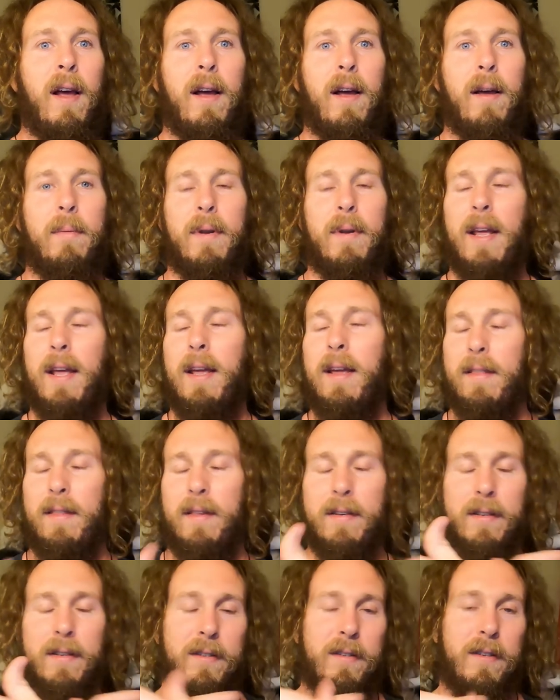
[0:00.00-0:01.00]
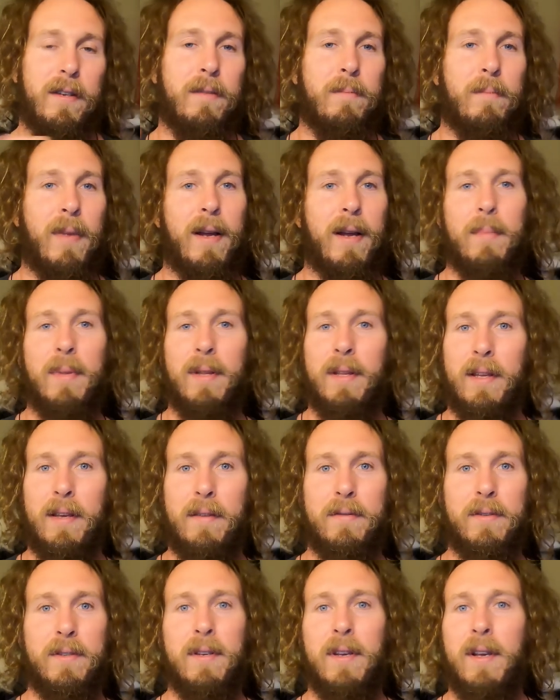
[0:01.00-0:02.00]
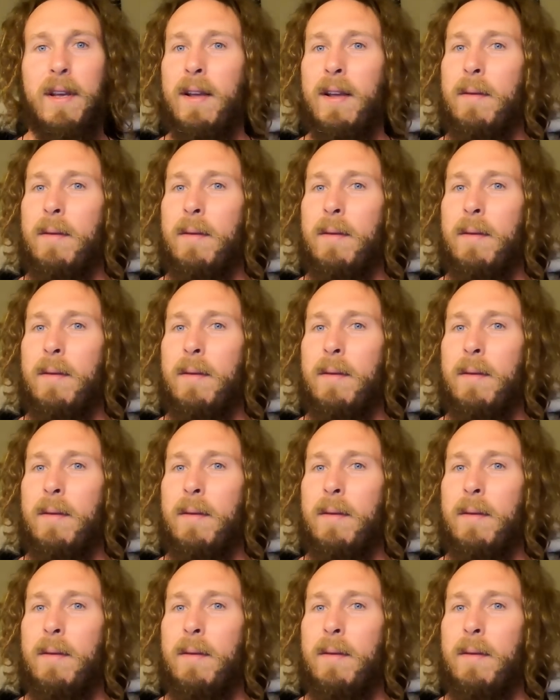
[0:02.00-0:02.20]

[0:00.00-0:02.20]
But hey, this is just my beliefs.